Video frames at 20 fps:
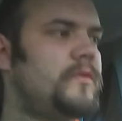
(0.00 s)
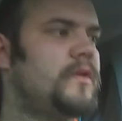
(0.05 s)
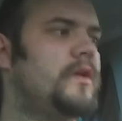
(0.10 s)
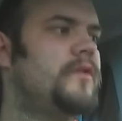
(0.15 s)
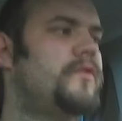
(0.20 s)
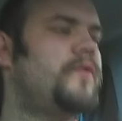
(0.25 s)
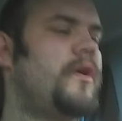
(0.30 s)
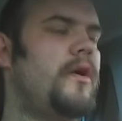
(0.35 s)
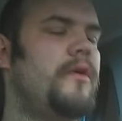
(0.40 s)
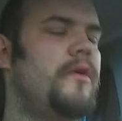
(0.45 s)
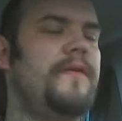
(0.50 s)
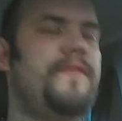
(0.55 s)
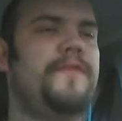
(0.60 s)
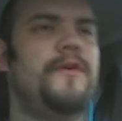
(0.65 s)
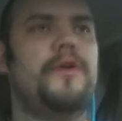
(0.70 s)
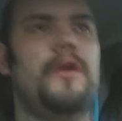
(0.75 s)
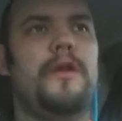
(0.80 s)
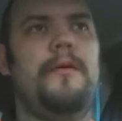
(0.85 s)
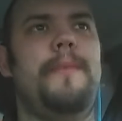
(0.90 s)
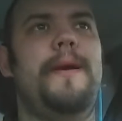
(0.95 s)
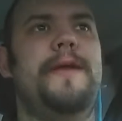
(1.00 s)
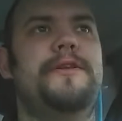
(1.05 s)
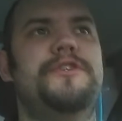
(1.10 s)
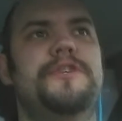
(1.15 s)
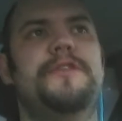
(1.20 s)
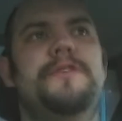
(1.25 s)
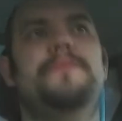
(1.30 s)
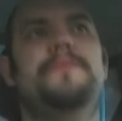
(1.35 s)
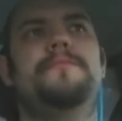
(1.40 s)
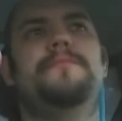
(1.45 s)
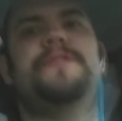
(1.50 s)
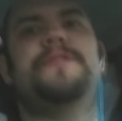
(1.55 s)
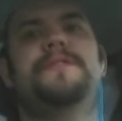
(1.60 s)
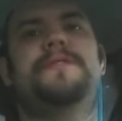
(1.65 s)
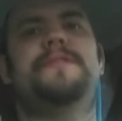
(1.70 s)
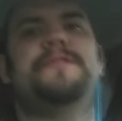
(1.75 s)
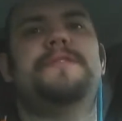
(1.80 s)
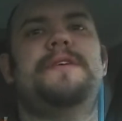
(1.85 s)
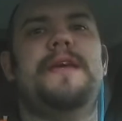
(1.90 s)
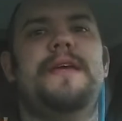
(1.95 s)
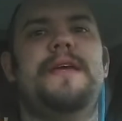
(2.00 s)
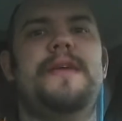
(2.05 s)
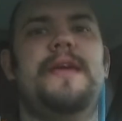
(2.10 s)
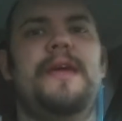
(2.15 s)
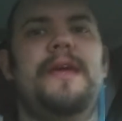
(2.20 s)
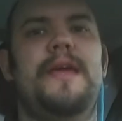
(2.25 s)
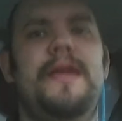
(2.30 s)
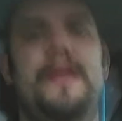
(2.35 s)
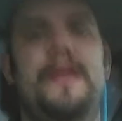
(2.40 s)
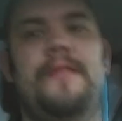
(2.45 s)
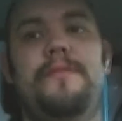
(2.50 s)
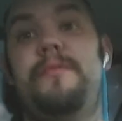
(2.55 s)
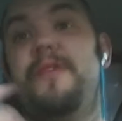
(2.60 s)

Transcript: So if you can imagine taking,